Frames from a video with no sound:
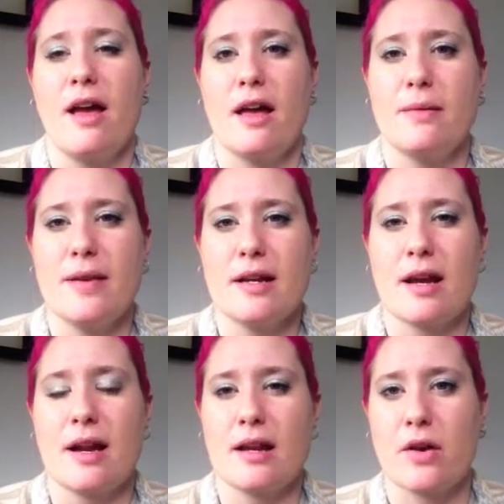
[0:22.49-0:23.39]
I've been
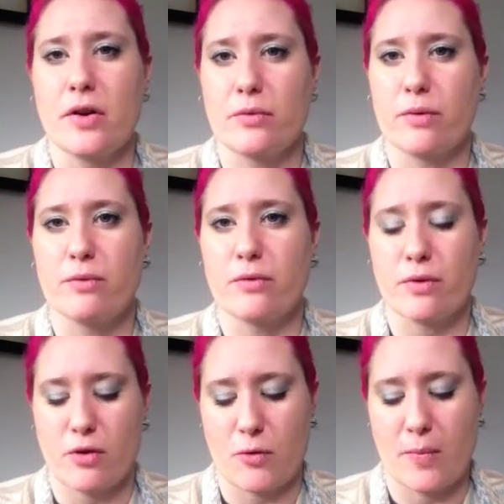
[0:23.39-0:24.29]
kind of going room to
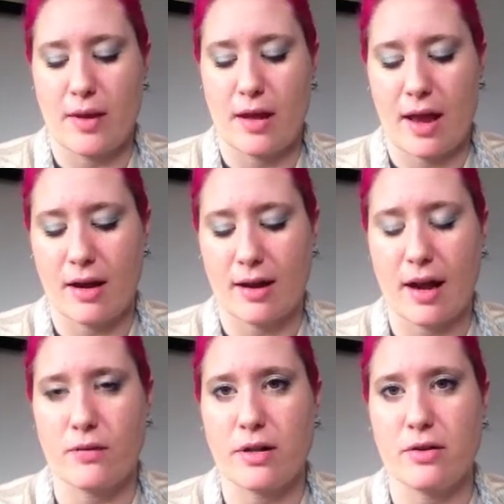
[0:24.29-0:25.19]
room and
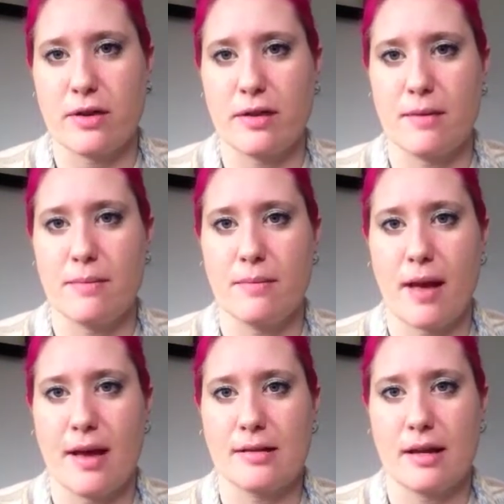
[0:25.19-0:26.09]
kind of redoing them
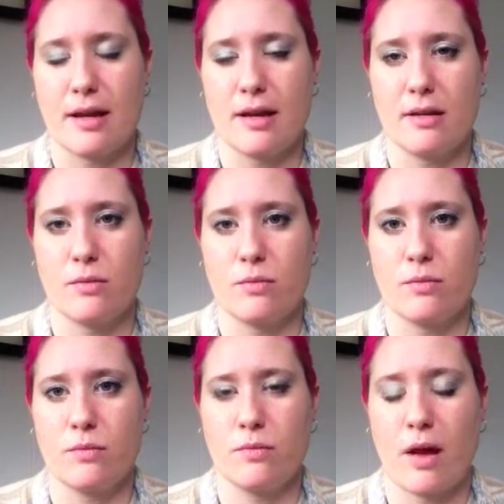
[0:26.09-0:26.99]
as I
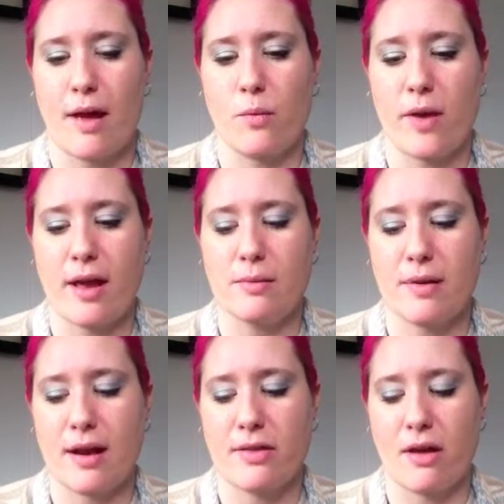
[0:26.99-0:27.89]
went,
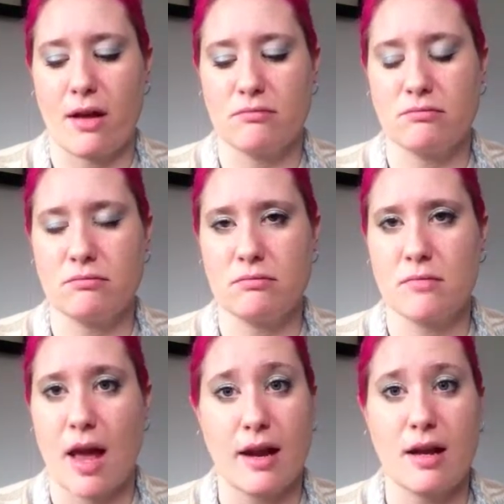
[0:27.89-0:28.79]
but I thought,
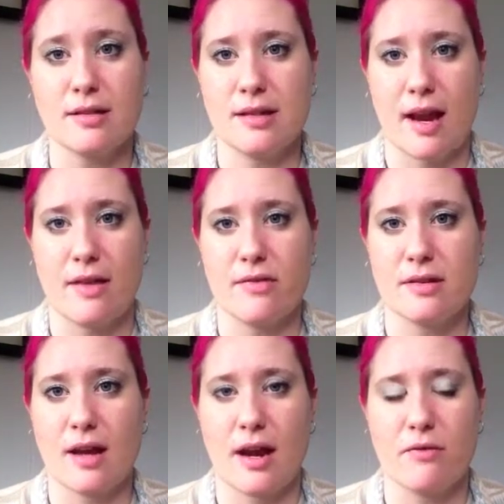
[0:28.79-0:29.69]
I cannot stand this
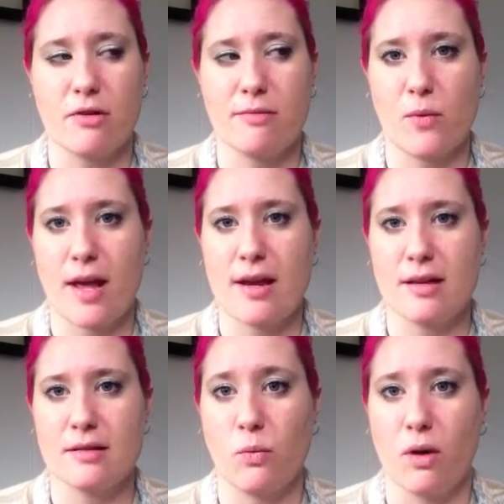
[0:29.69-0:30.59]
dining room the way it
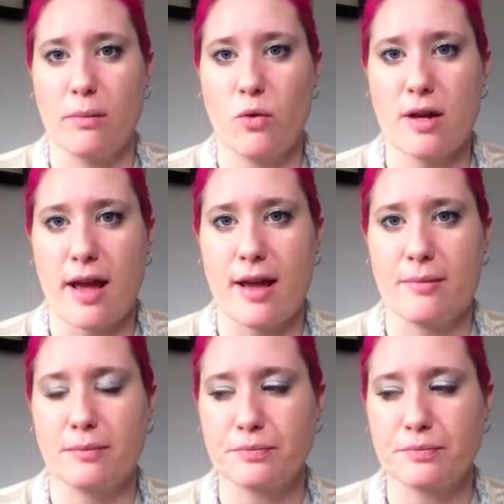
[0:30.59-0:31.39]
is one more day.